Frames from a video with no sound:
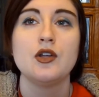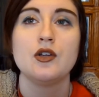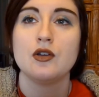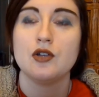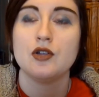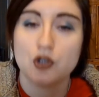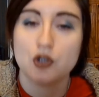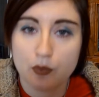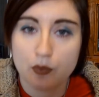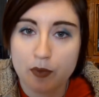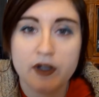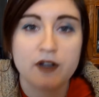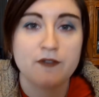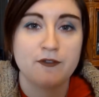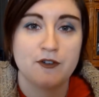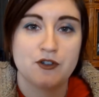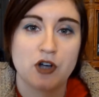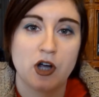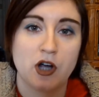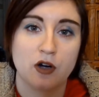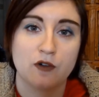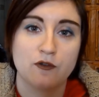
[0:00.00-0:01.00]
you be a
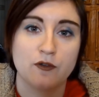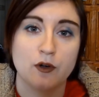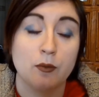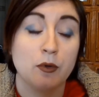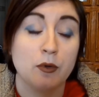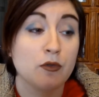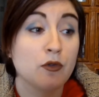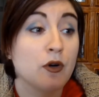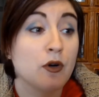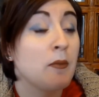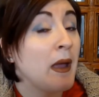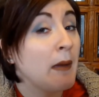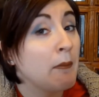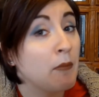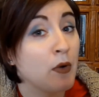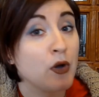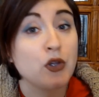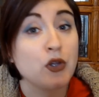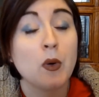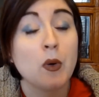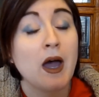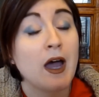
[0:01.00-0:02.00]
photographer, but remember,
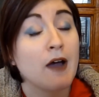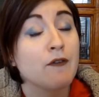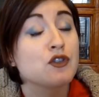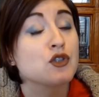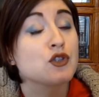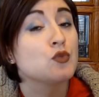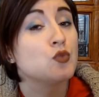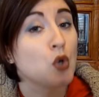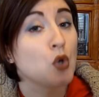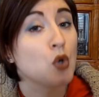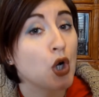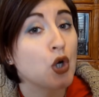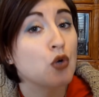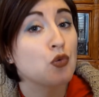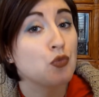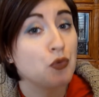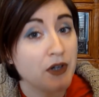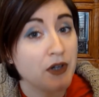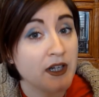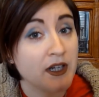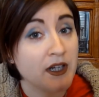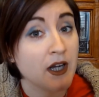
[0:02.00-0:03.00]
you have to work
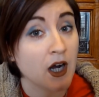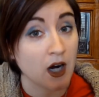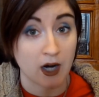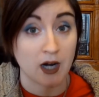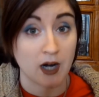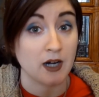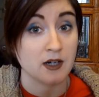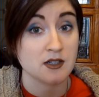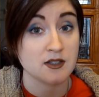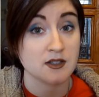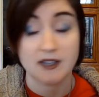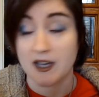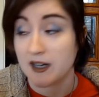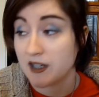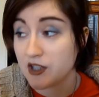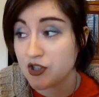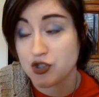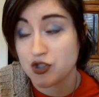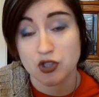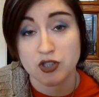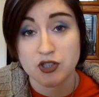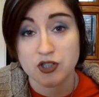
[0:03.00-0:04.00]
really hard. That
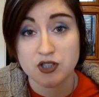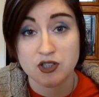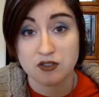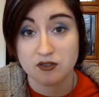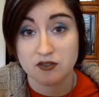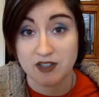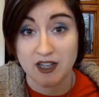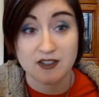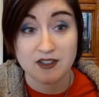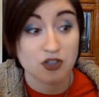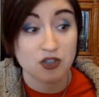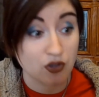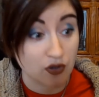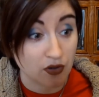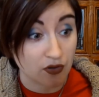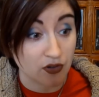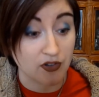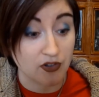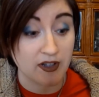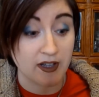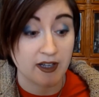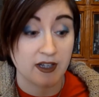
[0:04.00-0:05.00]
is just, that's
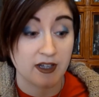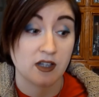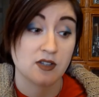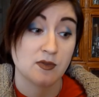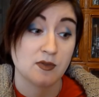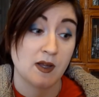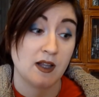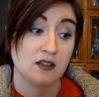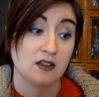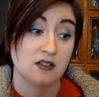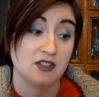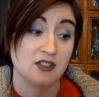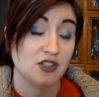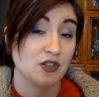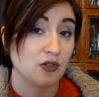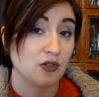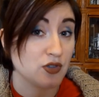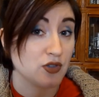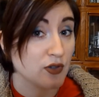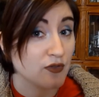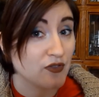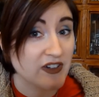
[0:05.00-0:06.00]
another thing as well, you
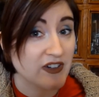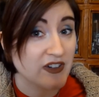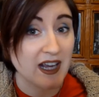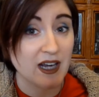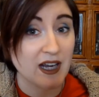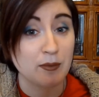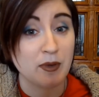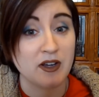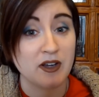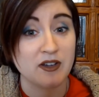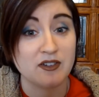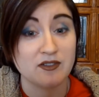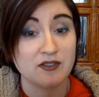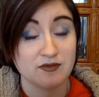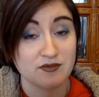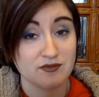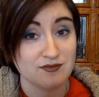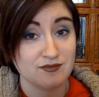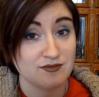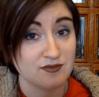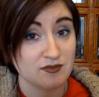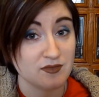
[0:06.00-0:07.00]
Don't forget about,
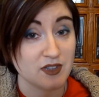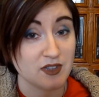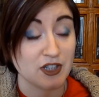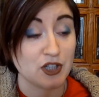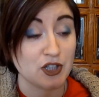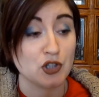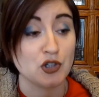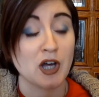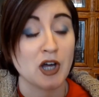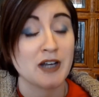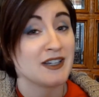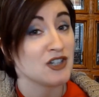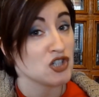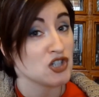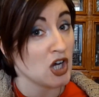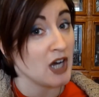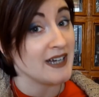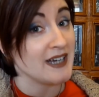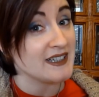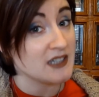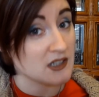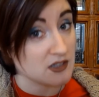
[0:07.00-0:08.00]
like, you're not
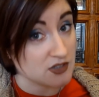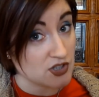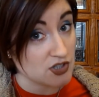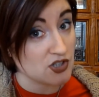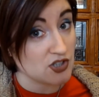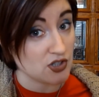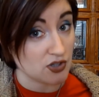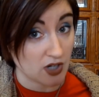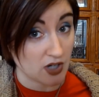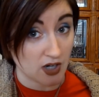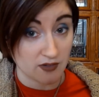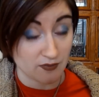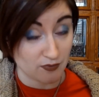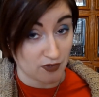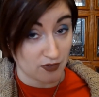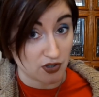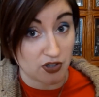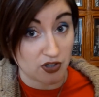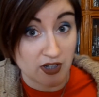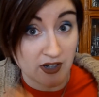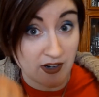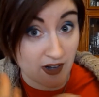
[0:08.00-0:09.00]
entitled to
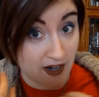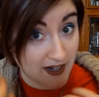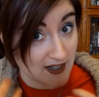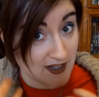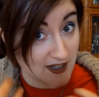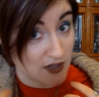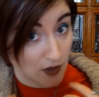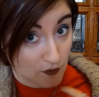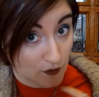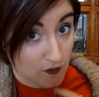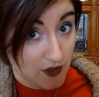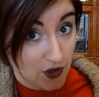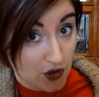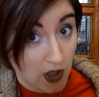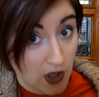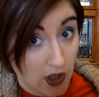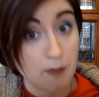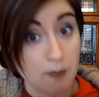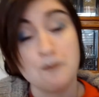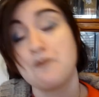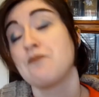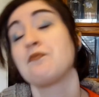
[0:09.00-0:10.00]
the nice lovely
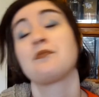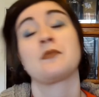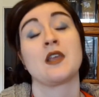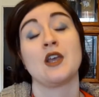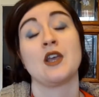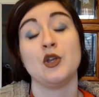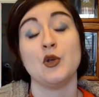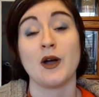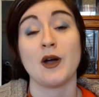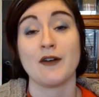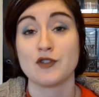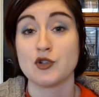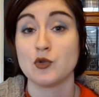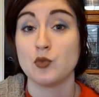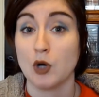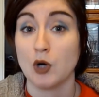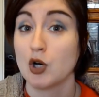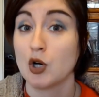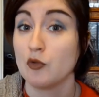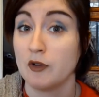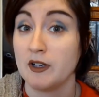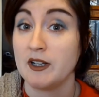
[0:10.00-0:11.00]
job. You have to
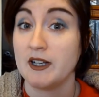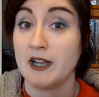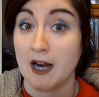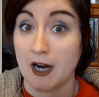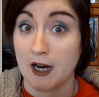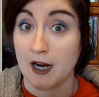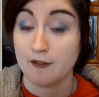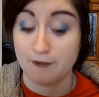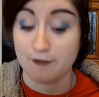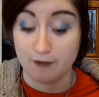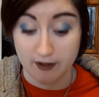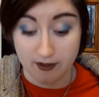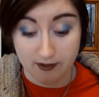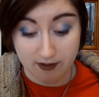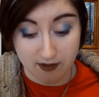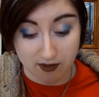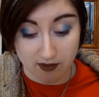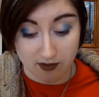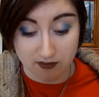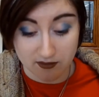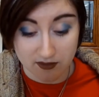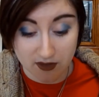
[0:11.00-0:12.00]
work really hard for it.
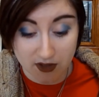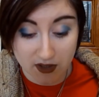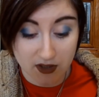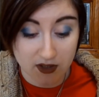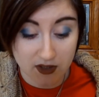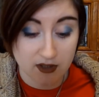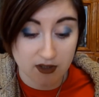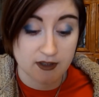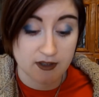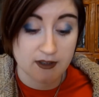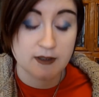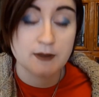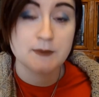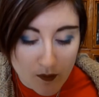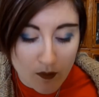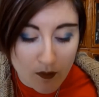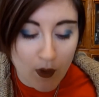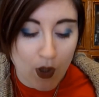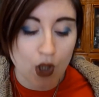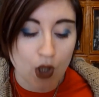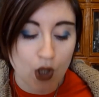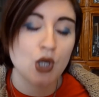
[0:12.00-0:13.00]
So
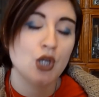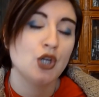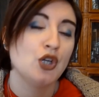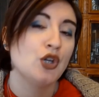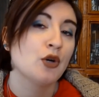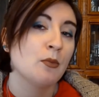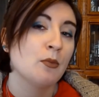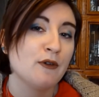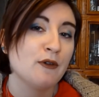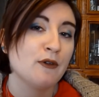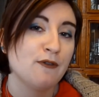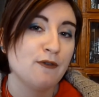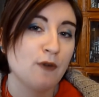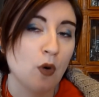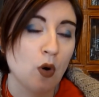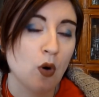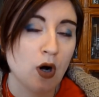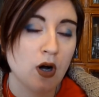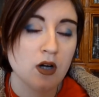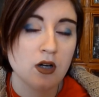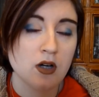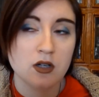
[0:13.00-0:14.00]
number
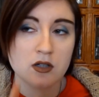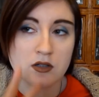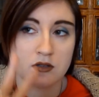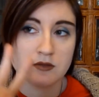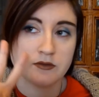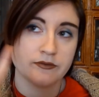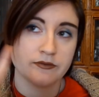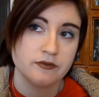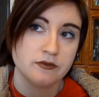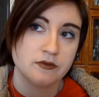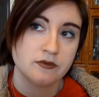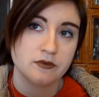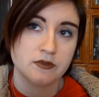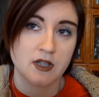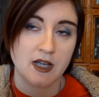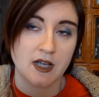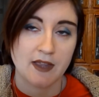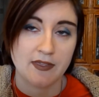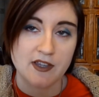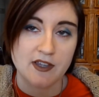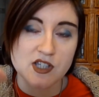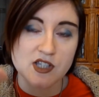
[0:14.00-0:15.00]
4,
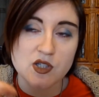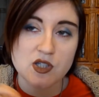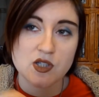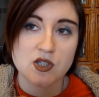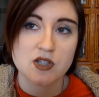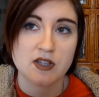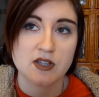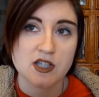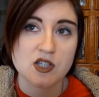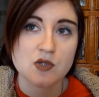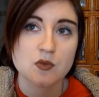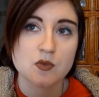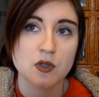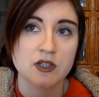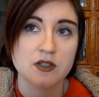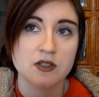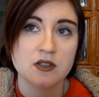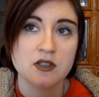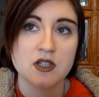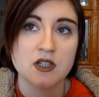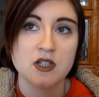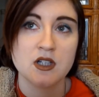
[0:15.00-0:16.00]
and this
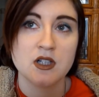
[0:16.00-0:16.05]
one